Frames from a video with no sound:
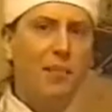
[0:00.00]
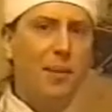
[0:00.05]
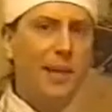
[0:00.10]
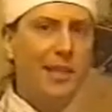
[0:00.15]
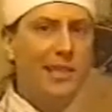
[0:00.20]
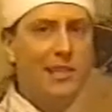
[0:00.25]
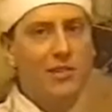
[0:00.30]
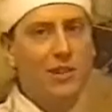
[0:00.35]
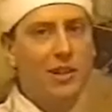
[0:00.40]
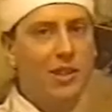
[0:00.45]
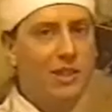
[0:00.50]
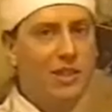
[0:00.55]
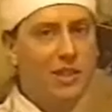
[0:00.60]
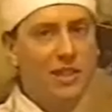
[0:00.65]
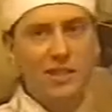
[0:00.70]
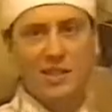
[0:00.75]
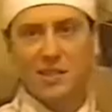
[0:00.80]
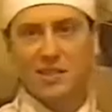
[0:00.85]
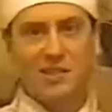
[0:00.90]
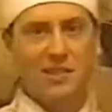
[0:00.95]
You know, you could always
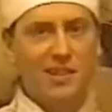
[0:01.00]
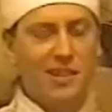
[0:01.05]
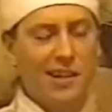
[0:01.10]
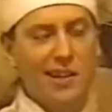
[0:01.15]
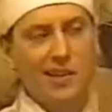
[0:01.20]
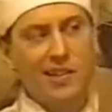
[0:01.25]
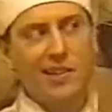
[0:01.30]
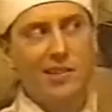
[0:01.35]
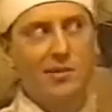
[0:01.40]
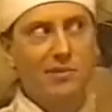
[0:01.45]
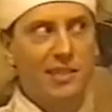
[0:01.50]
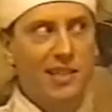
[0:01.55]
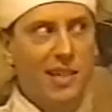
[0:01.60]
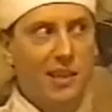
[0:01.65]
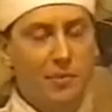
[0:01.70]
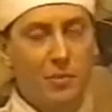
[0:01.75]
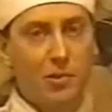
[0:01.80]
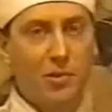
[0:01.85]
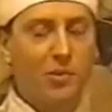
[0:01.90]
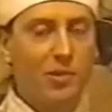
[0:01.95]
add more water, you could
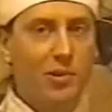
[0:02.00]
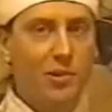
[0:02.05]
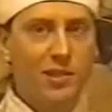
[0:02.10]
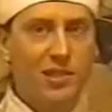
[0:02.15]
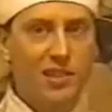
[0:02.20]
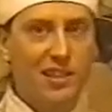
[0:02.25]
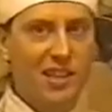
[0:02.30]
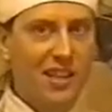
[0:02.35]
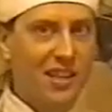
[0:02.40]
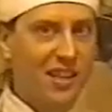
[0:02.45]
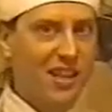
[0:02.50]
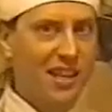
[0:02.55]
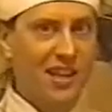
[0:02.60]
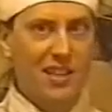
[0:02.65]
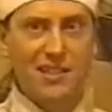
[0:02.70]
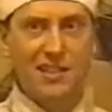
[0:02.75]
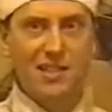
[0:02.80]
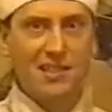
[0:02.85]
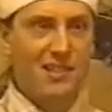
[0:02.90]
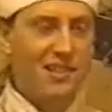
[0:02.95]
add
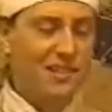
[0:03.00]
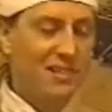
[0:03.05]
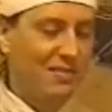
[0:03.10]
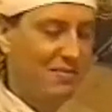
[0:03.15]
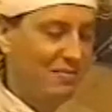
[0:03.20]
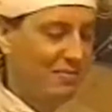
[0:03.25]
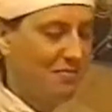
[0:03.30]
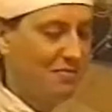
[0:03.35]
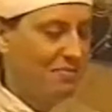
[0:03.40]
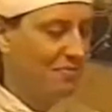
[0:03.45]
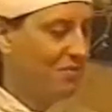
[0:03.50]
more flour.